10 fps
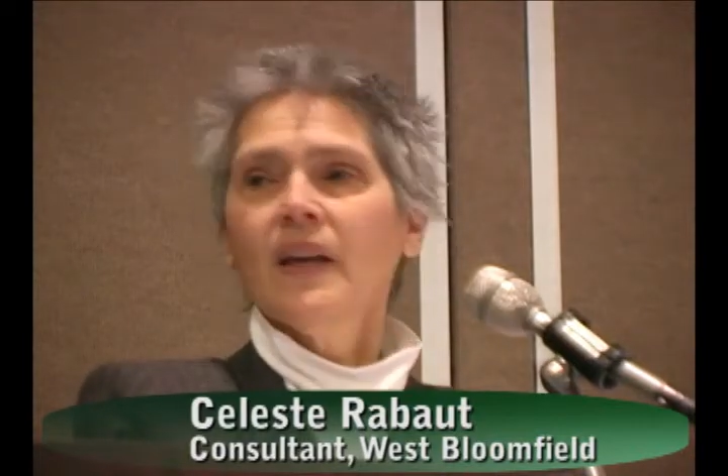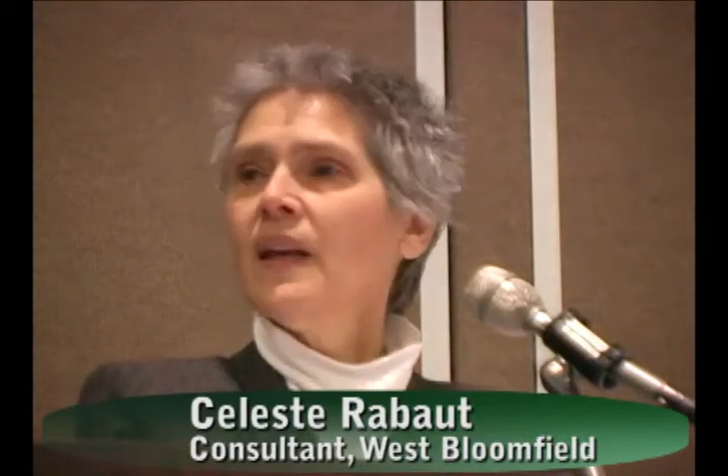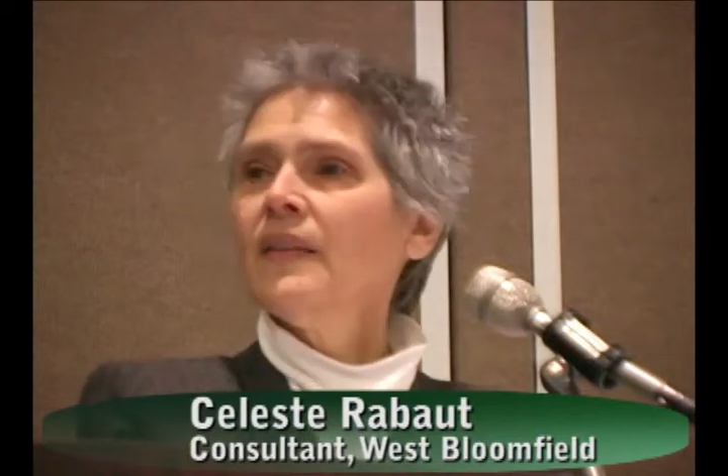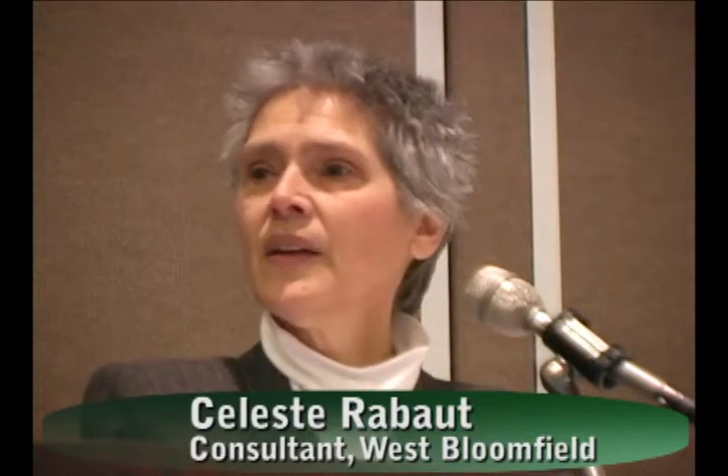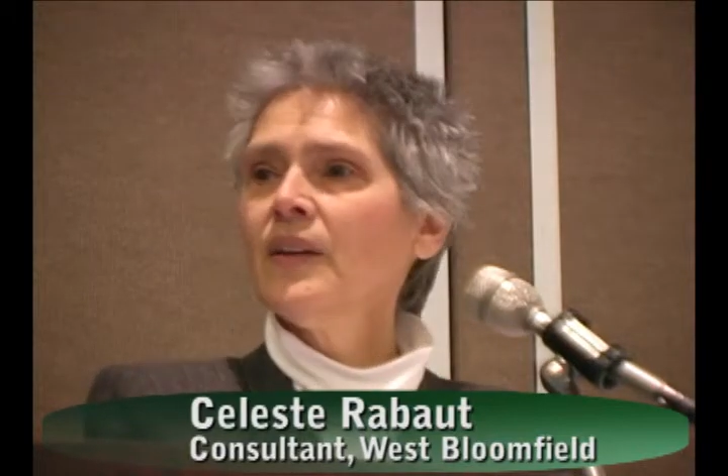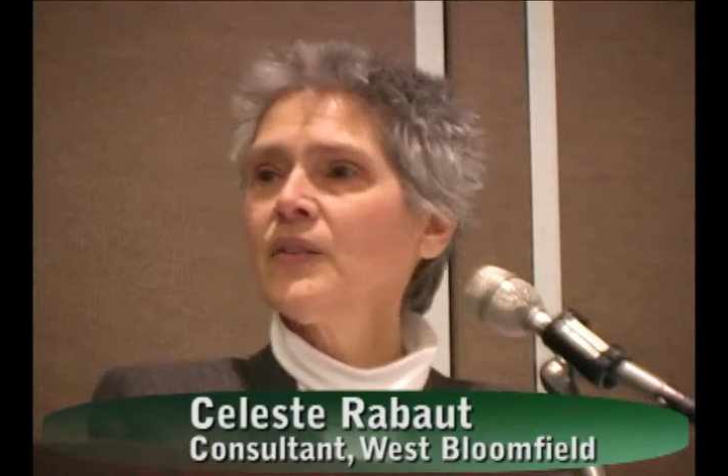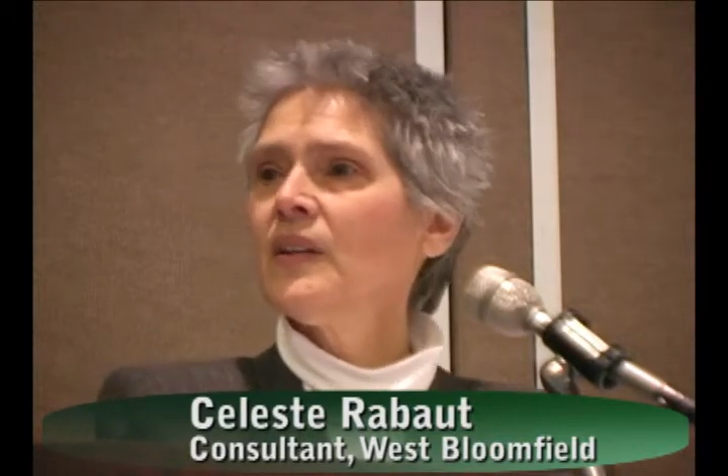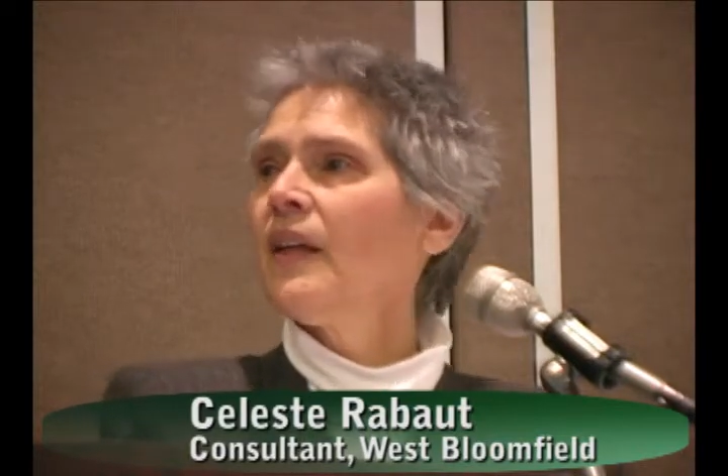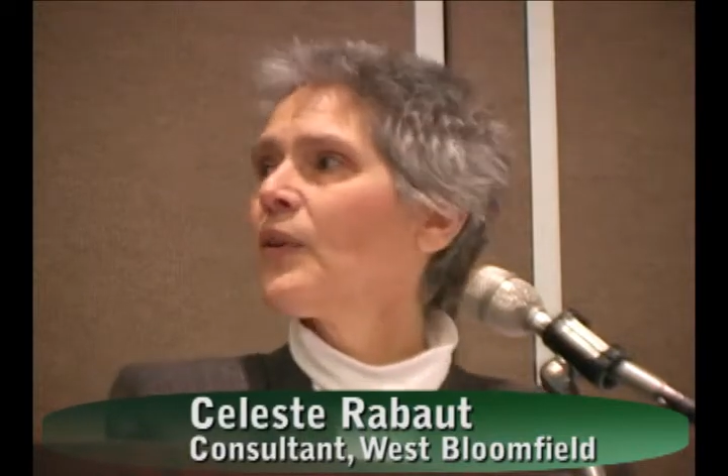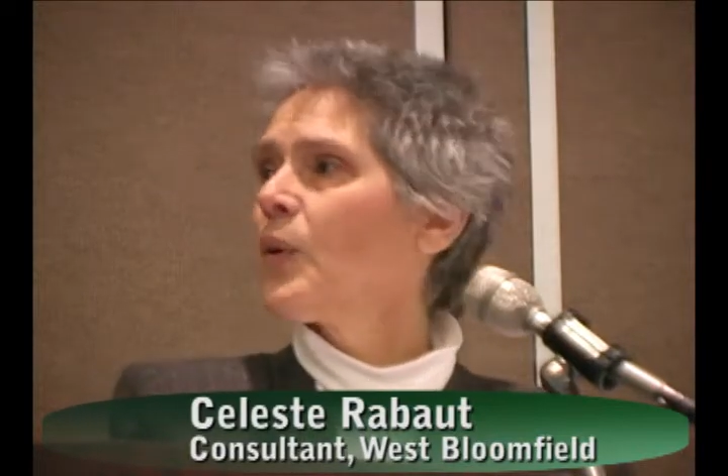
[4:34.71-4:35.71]
And then here's
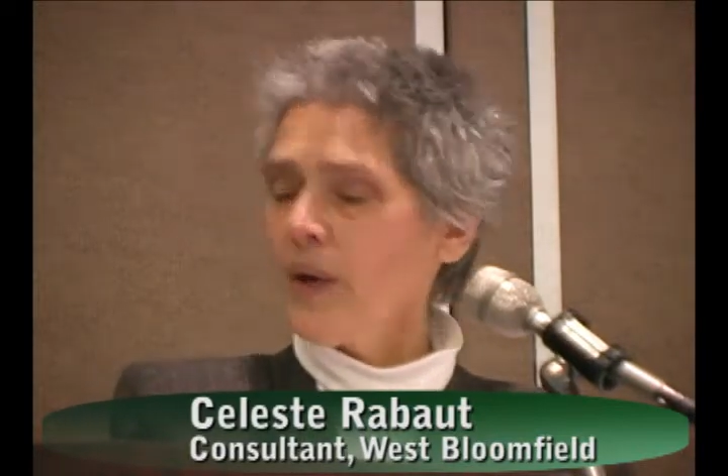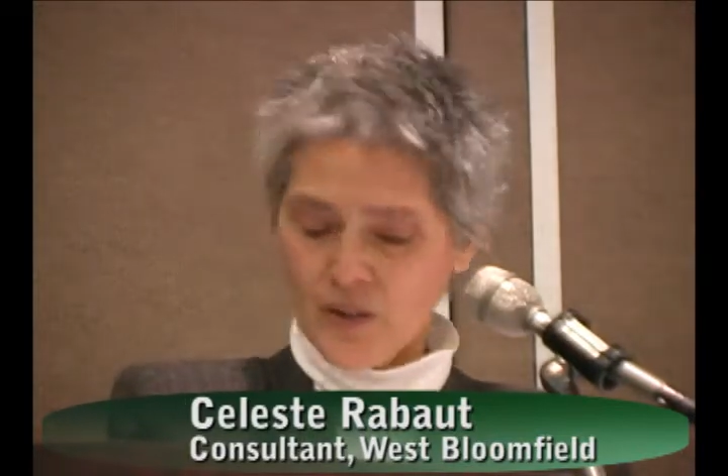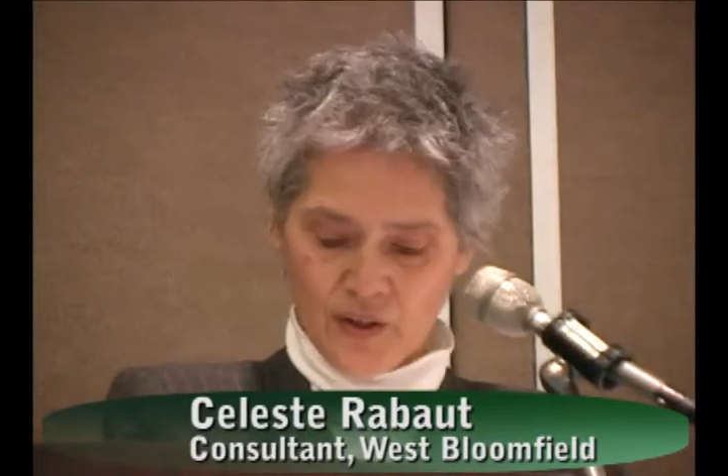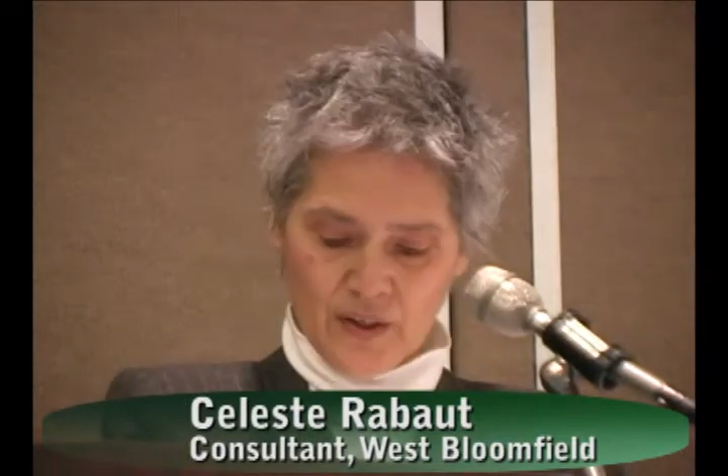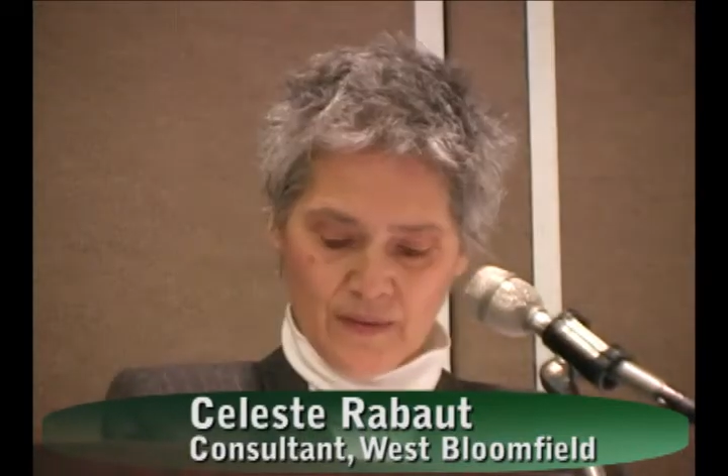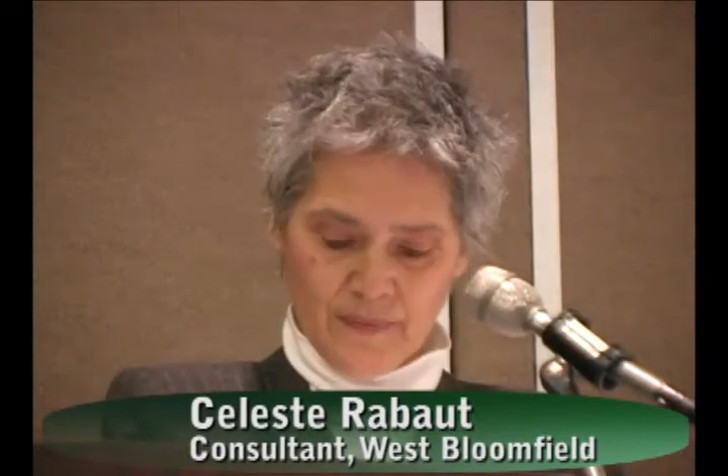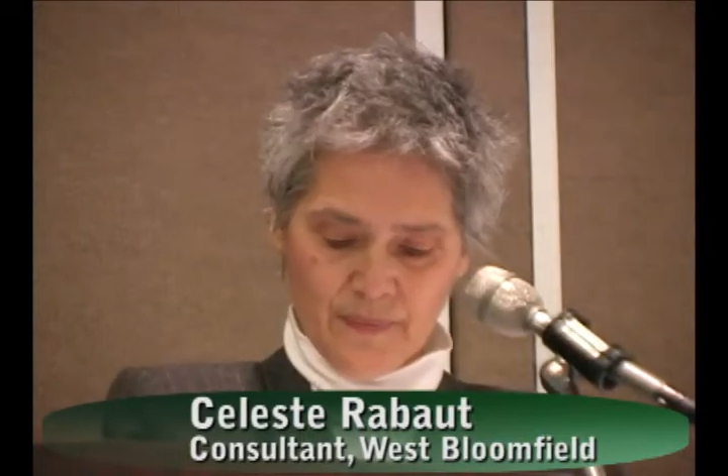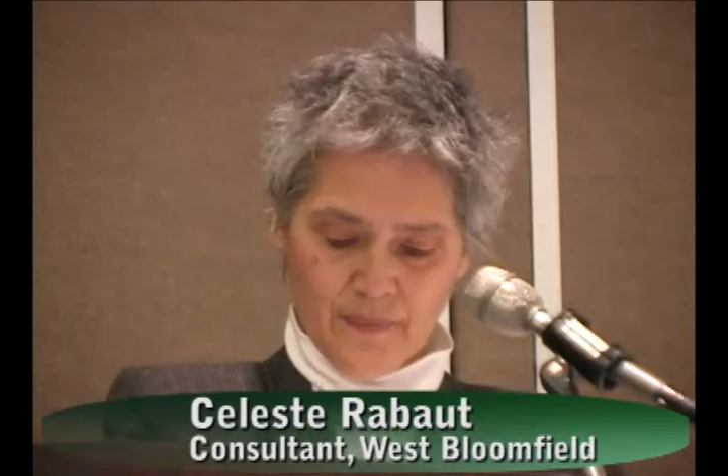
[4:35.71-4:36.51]
another question.